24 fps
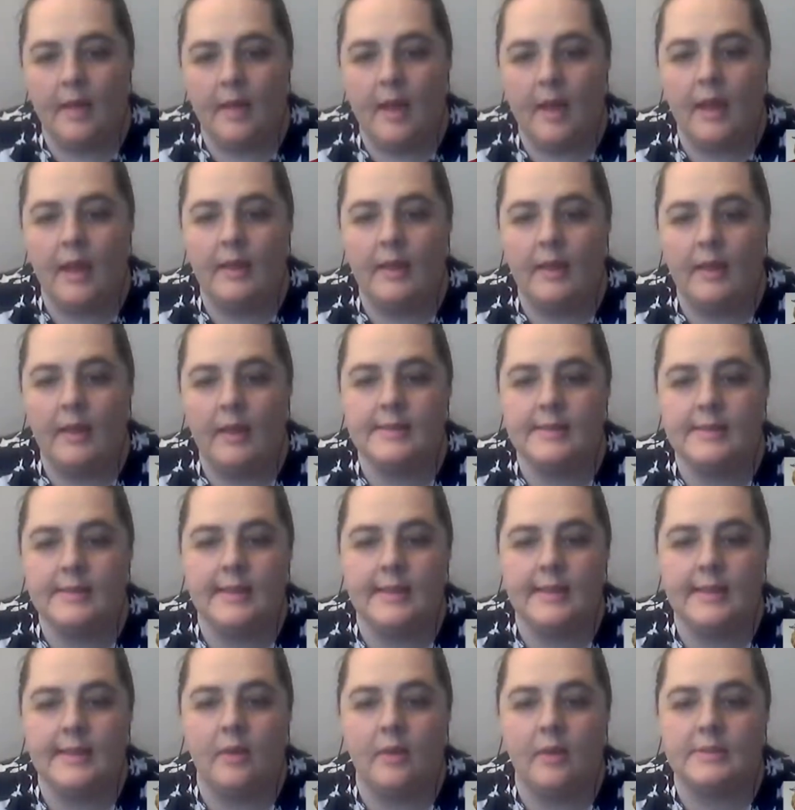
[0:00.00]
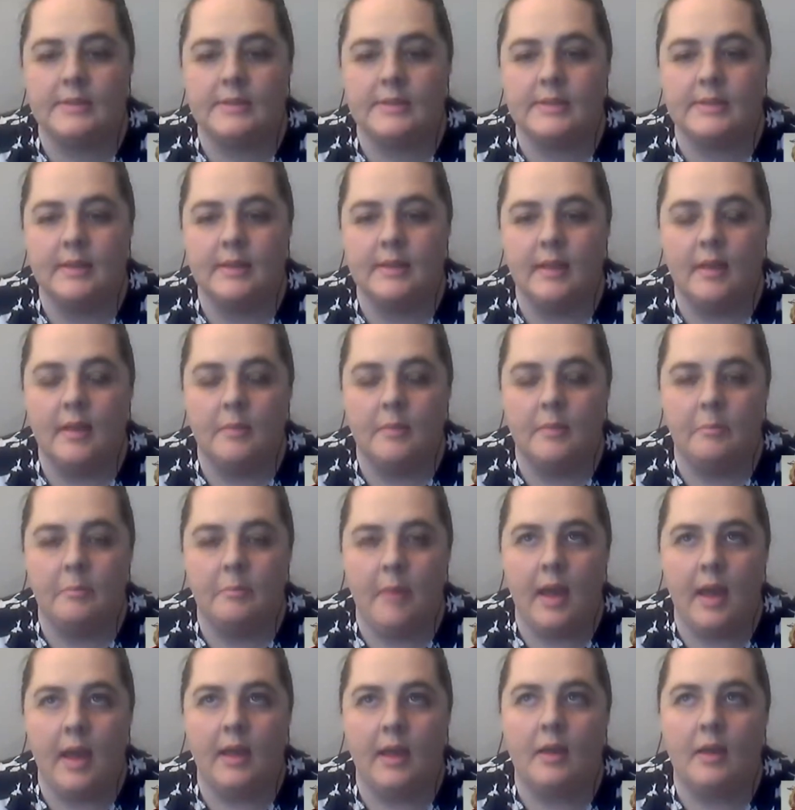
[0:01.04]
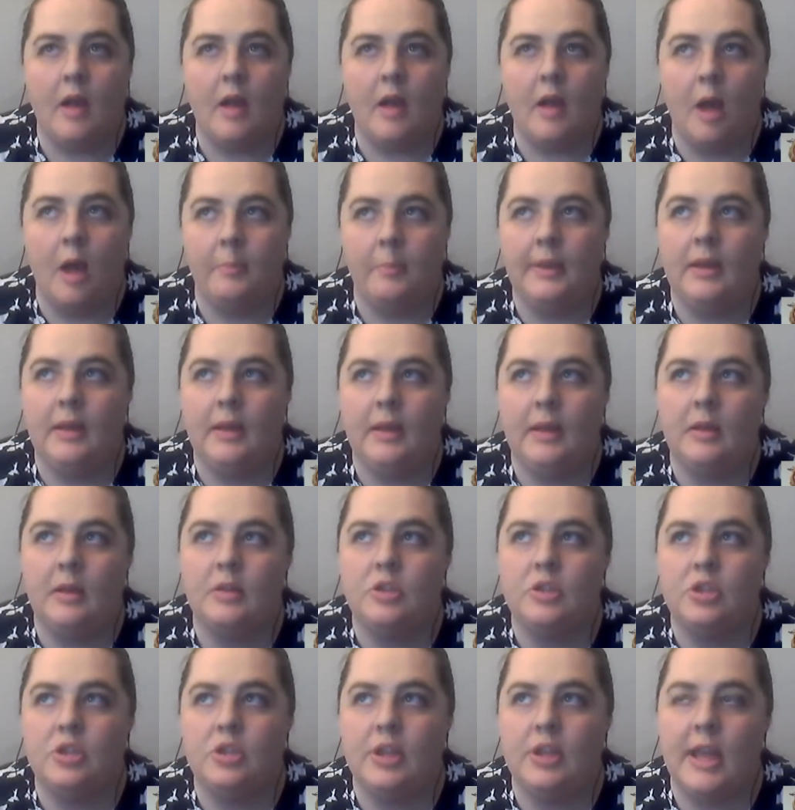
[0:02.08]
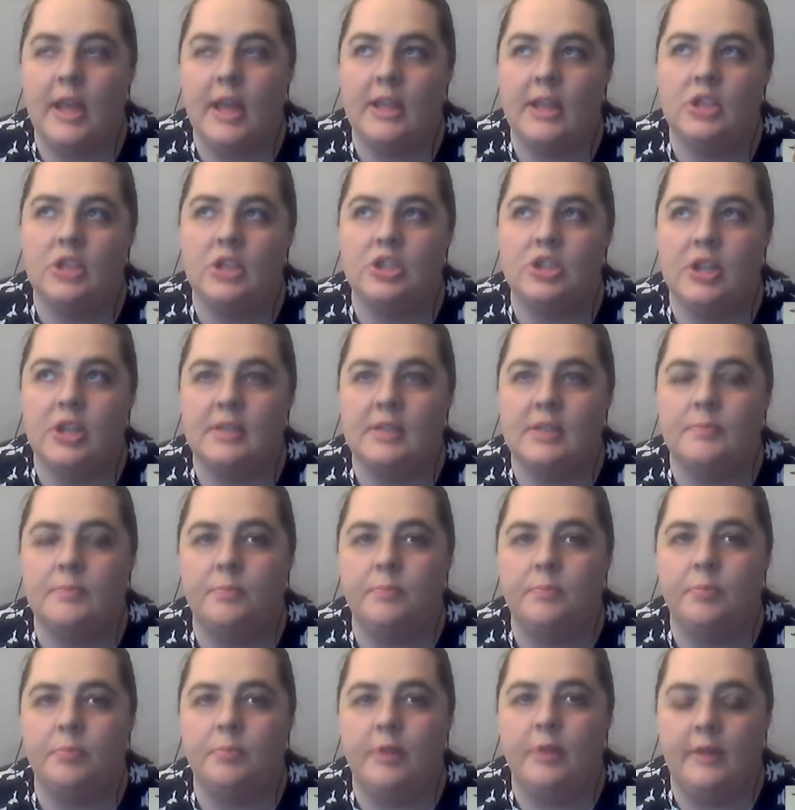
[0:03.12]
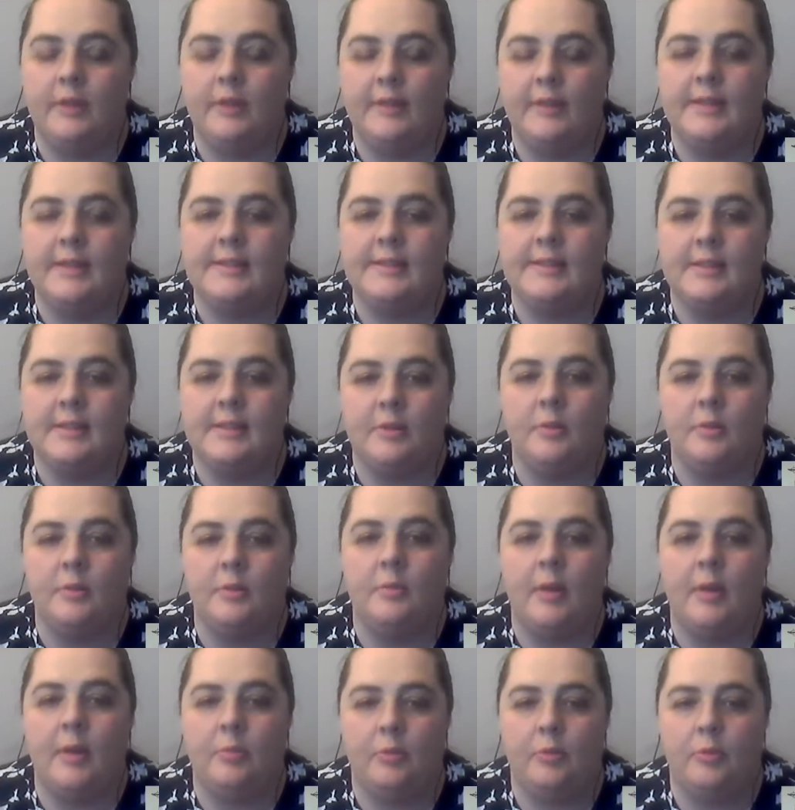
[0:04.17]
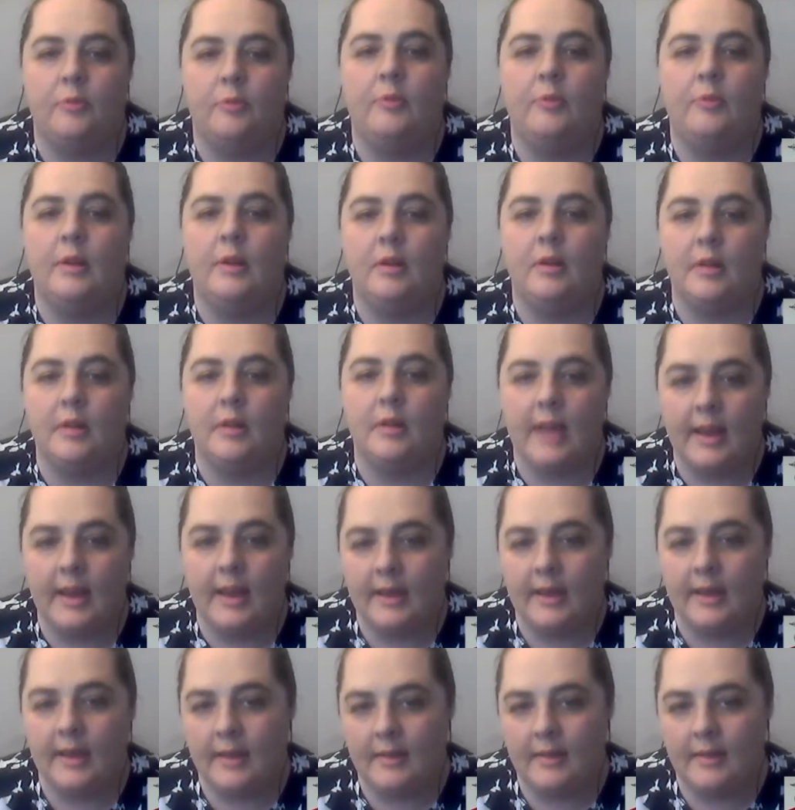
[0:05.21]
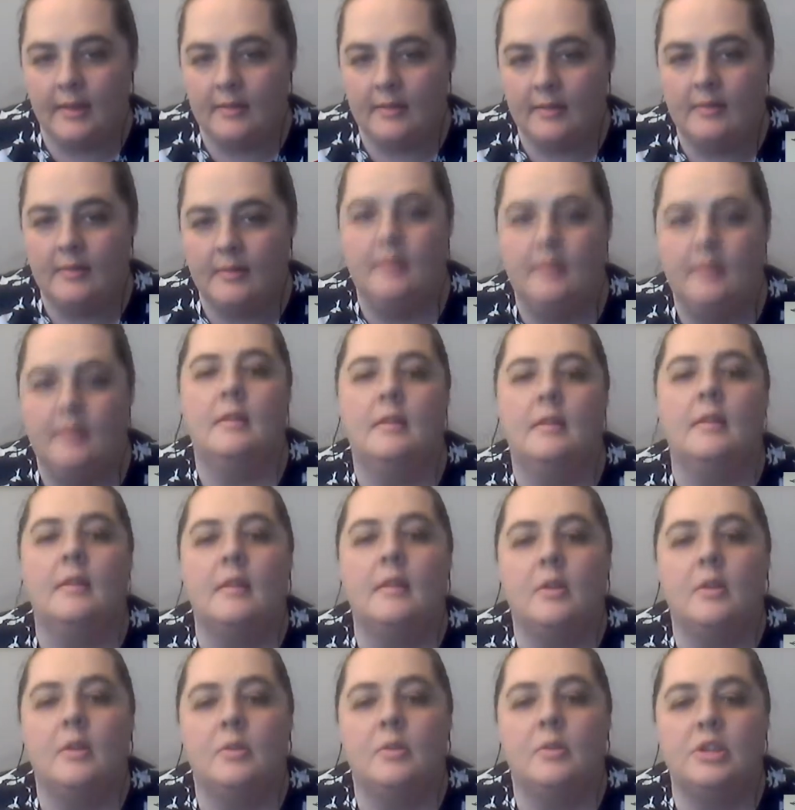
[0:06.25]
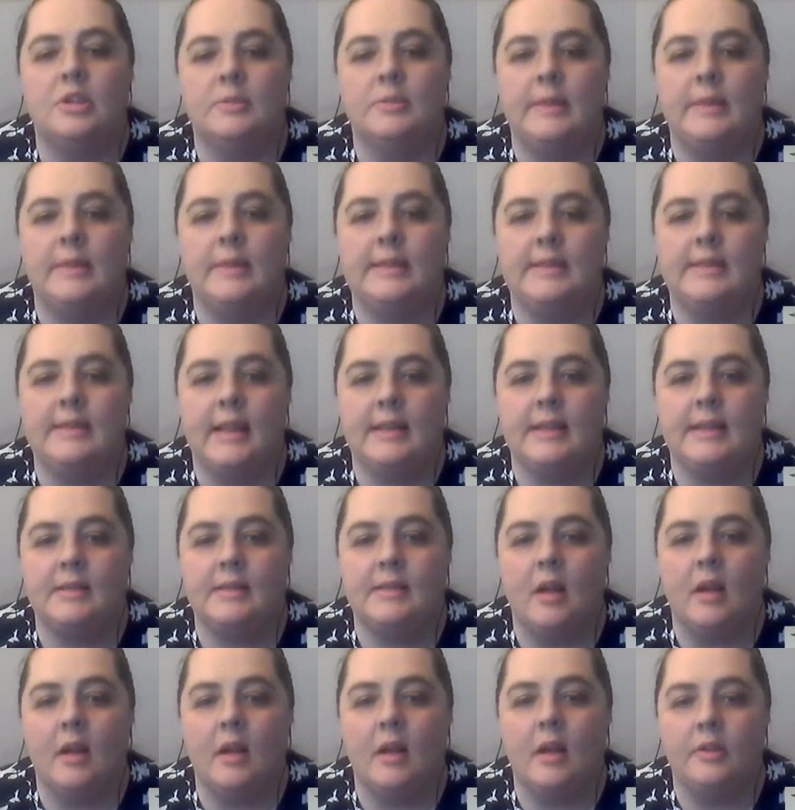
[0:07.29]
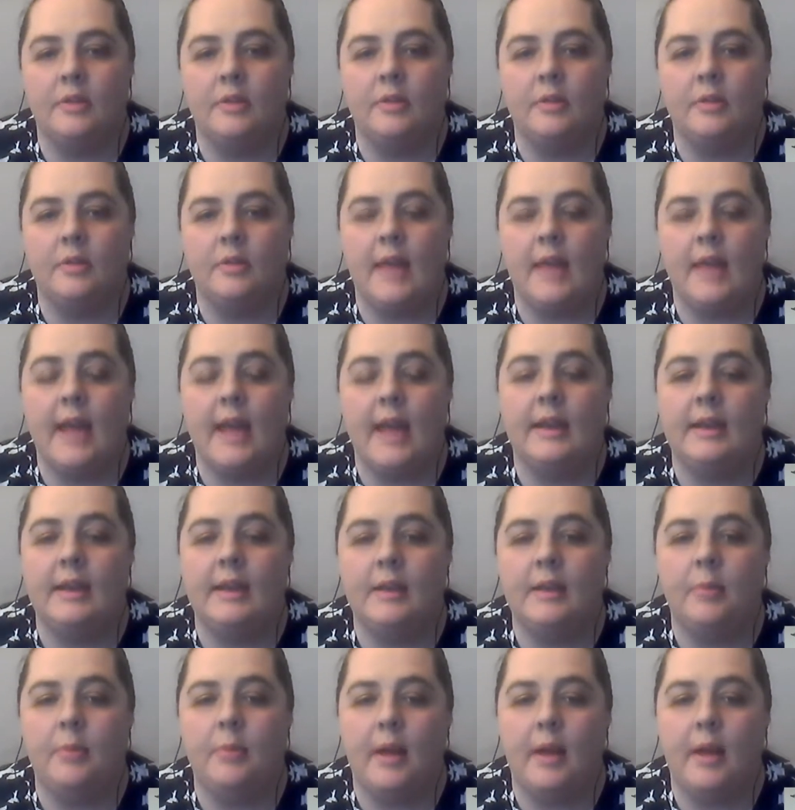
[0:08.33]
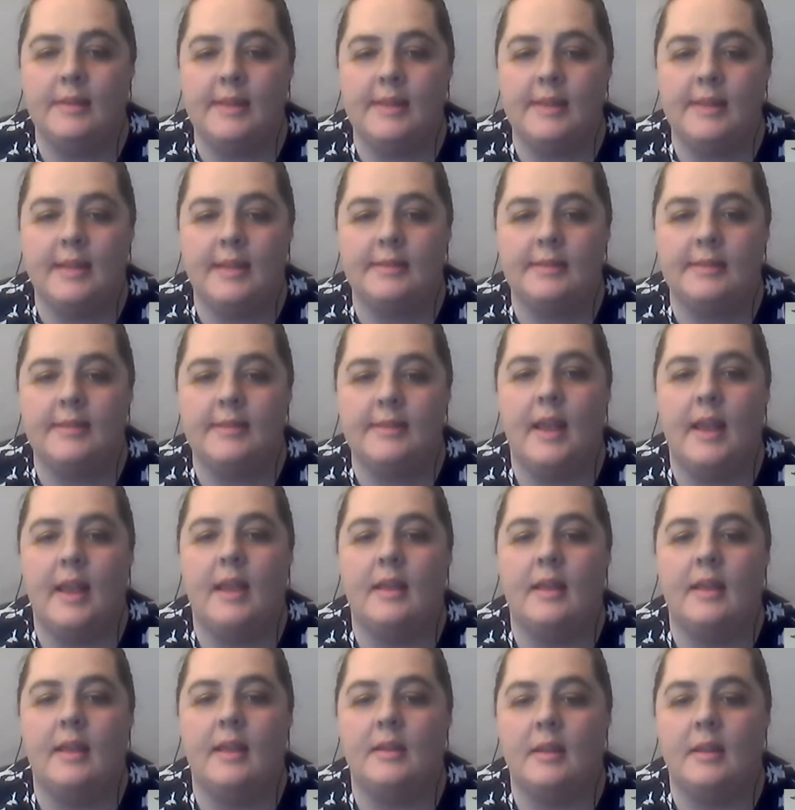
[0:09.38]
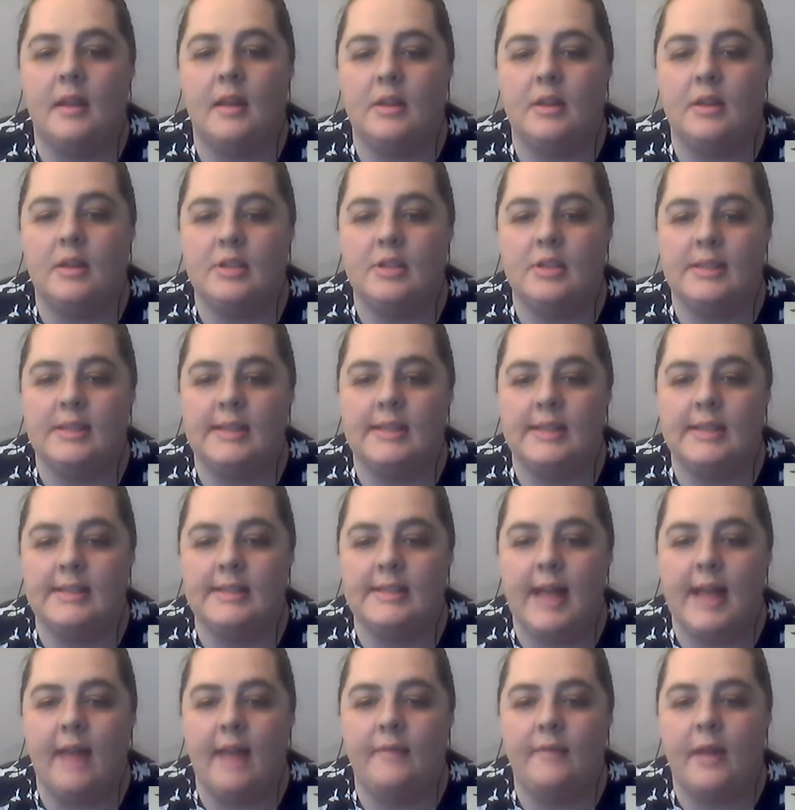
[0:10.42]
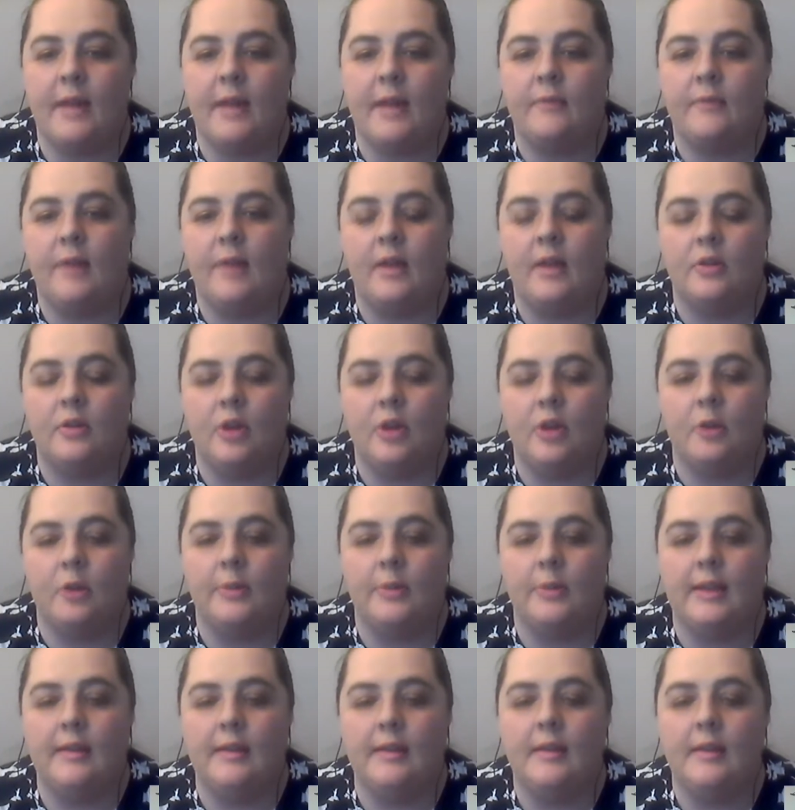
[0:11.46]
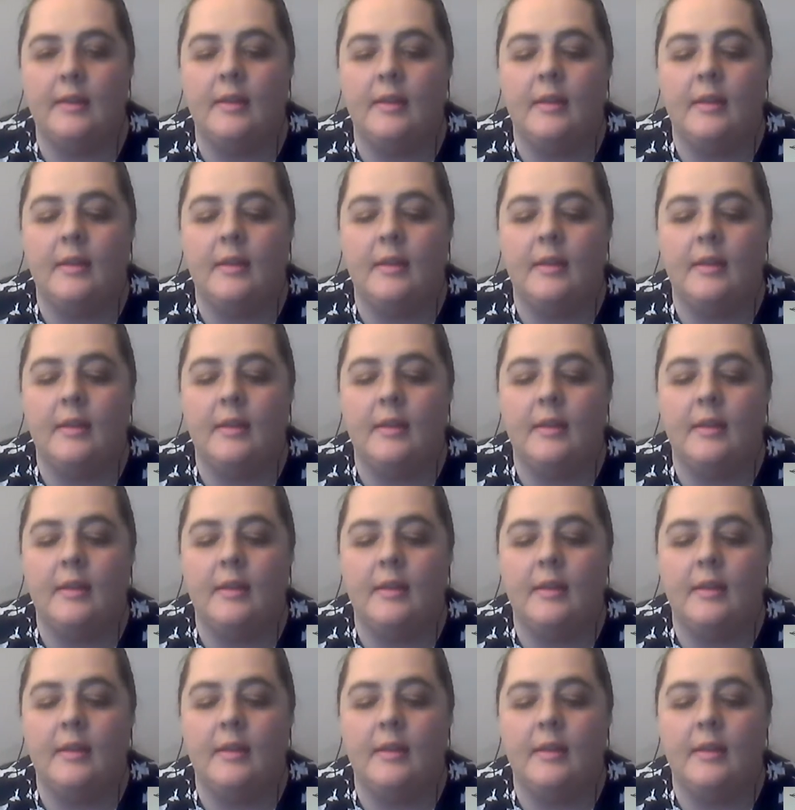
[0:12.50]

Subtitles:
I send out my copy that is just previous to my proofreader getting it, which means it's gone through the editing process and it just needs to have that final combing.